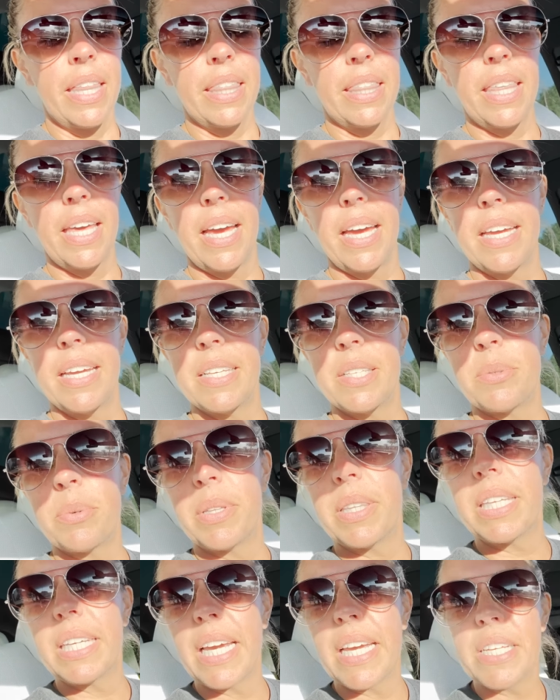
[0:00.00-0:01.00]
That is
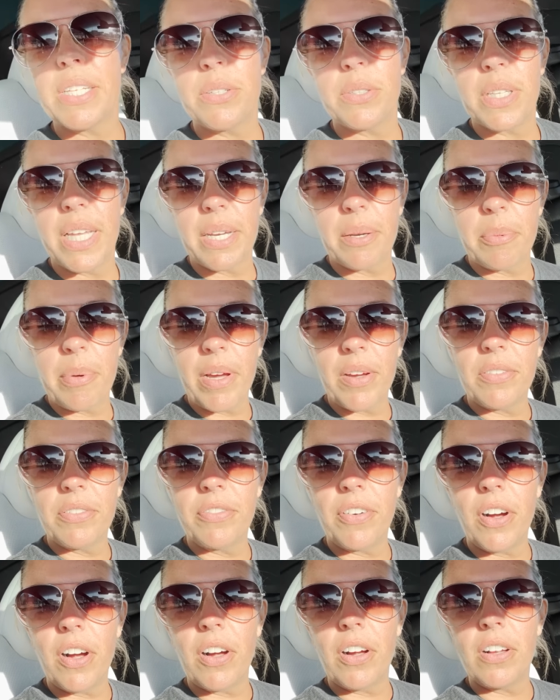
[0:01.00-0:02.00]
one thing I do like about
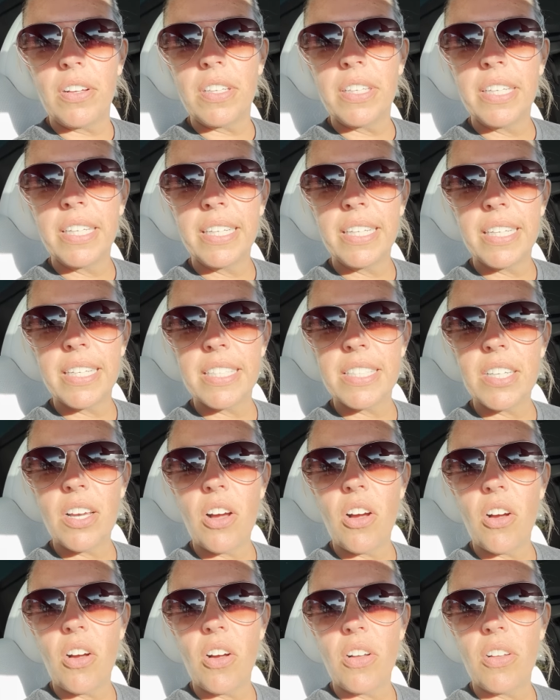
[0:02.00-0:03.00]
fall, is
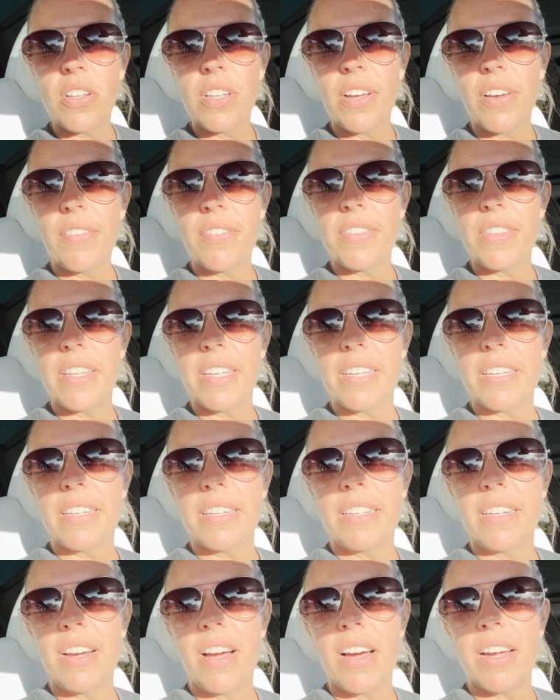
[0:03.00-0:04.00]
all of the
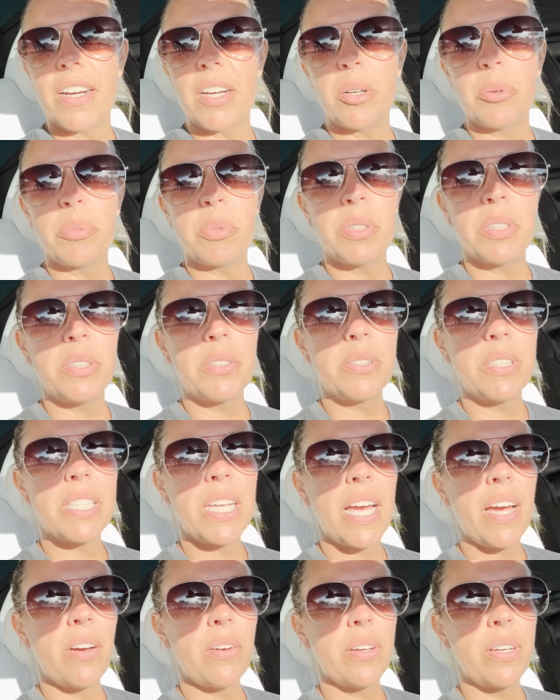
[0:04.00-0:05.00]
hot air balloons
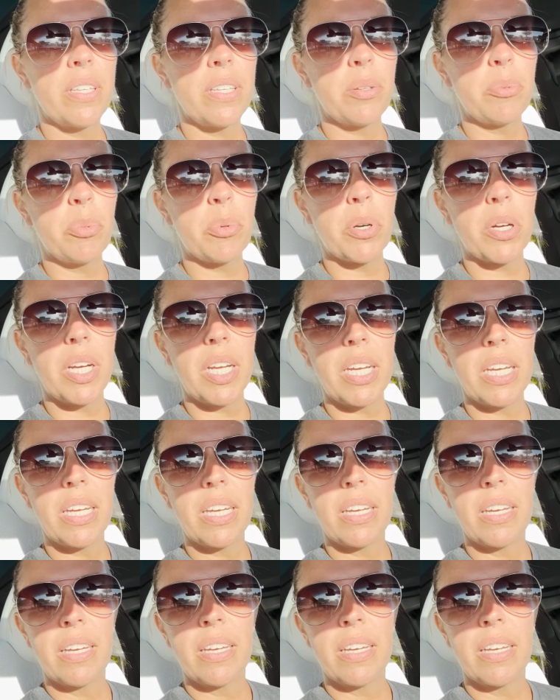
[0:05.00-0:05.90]
out in the morning.